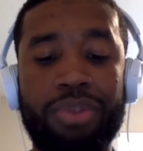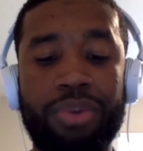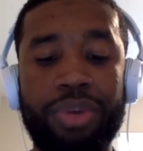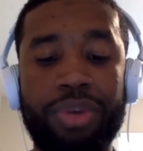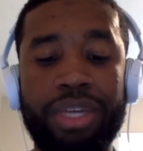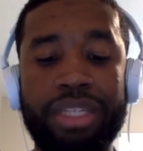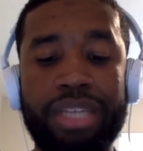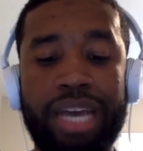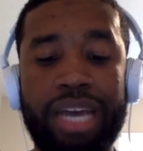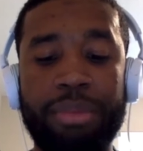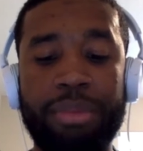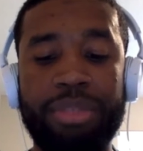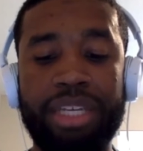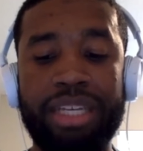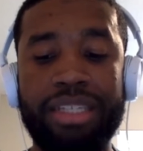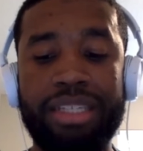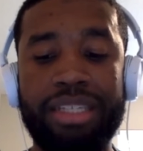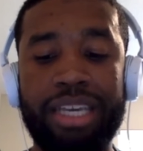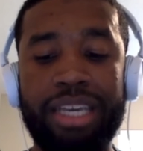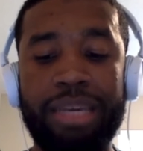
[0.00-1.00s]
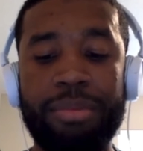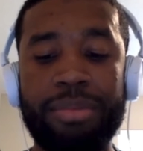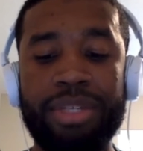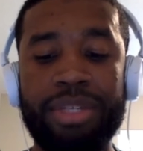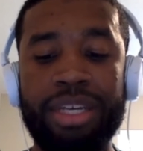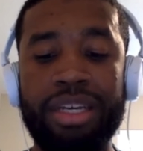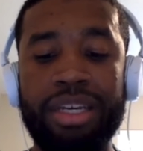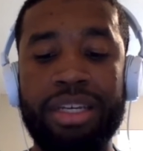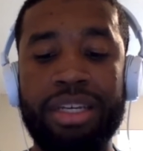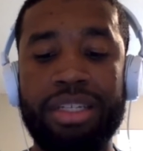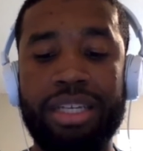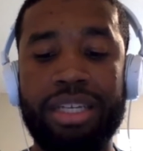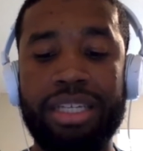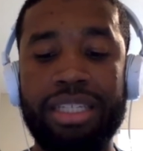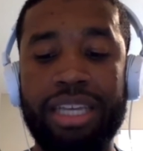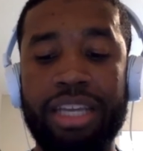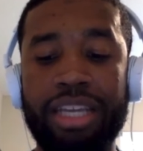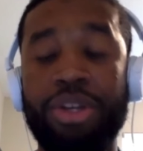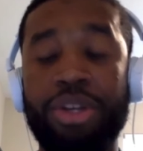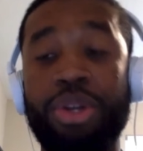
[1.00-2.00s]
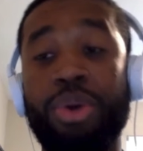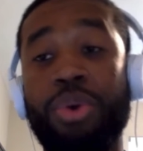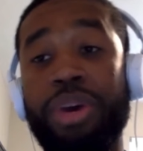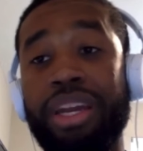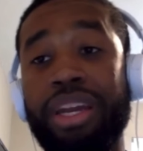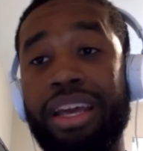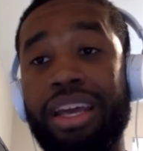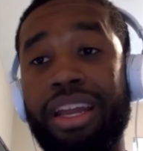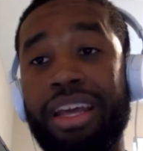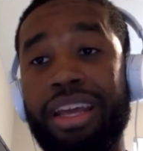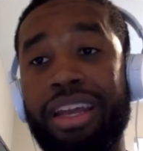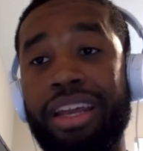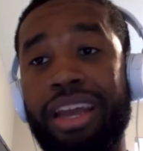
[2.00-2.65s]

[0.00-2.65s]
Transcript: 3 top 10 teams since Illinois did it in